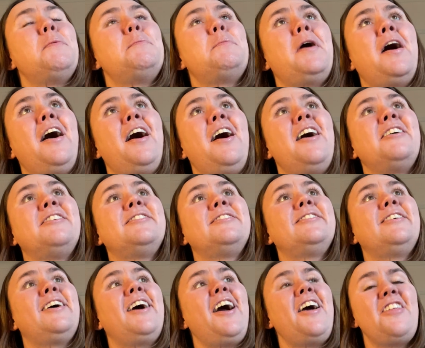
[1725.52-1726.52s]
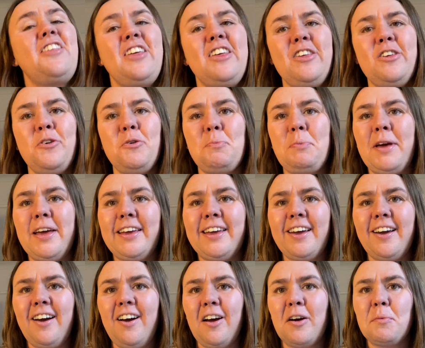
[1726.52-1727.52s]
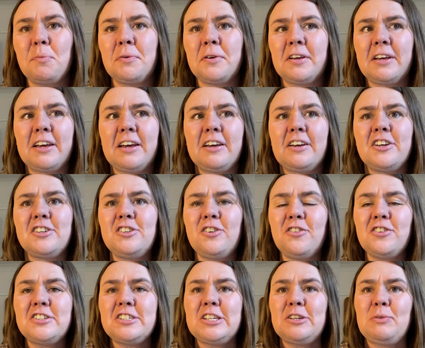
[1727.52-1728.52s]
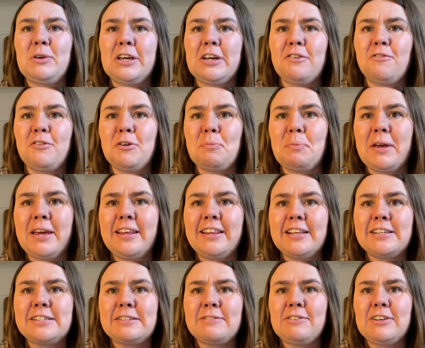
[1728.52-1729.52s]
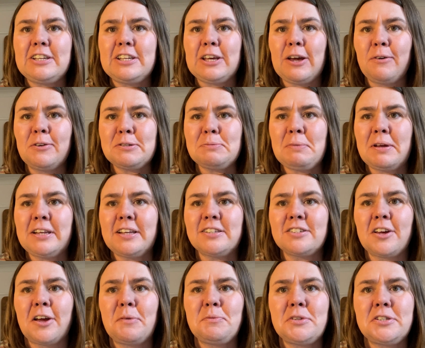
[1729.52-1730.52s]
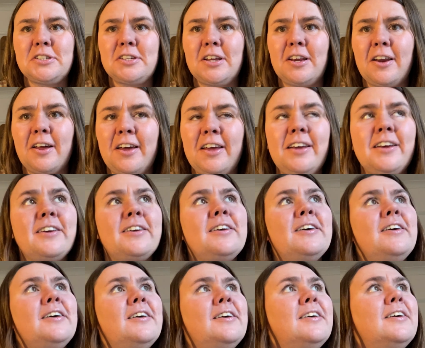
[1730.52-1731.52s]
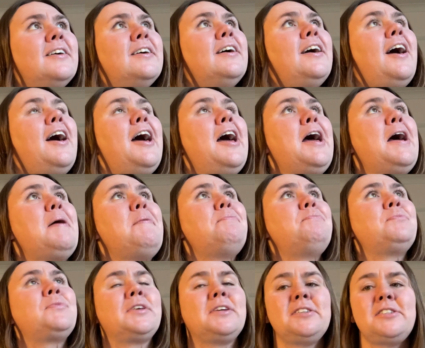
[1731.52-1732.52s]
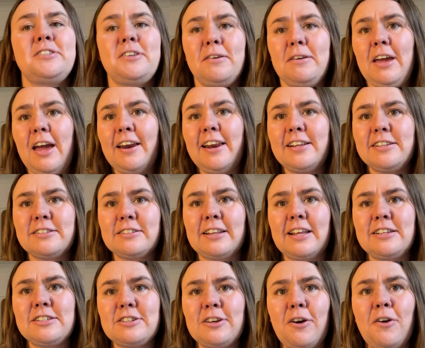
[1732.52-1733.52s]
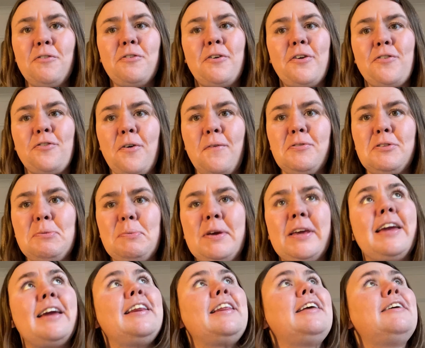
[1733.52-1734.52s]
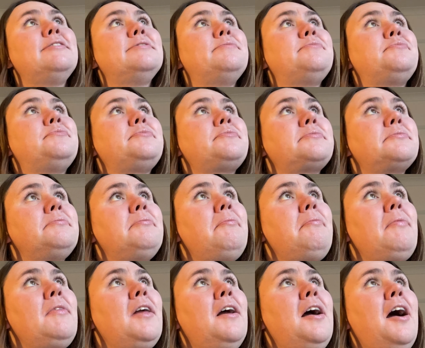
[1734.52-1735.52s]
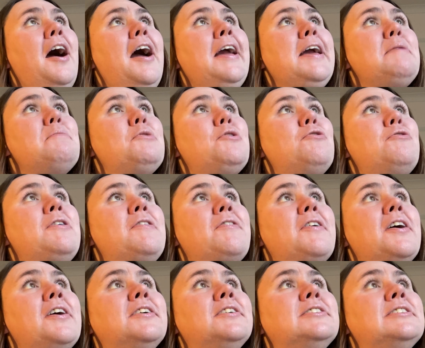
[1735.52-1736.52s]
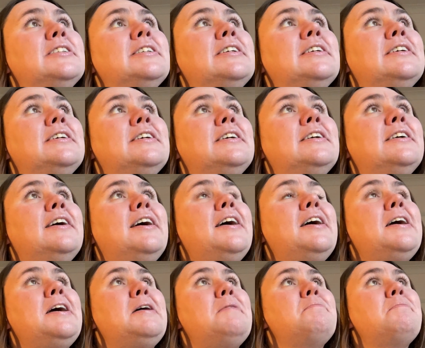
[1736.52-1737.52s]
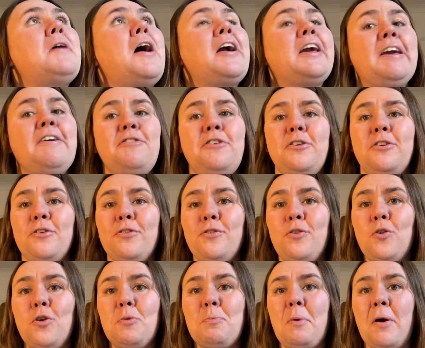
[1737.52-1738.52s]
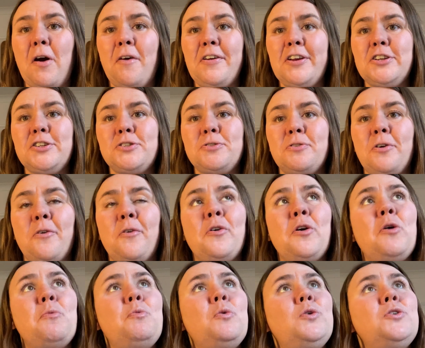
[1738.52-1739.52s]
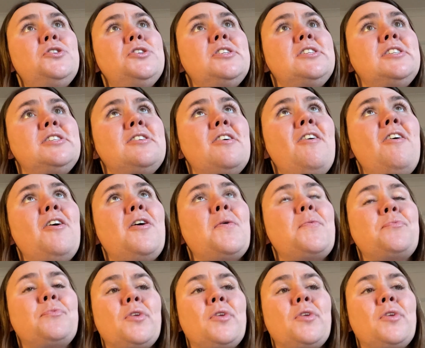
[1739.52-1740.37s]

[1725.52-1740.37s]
But I think you'll pick it up, because obviously we can repeat this video as many times as you like. So yeah, let's go for it from the beginning. I am a river. I'll give you your 4-bar intro and we'll just start.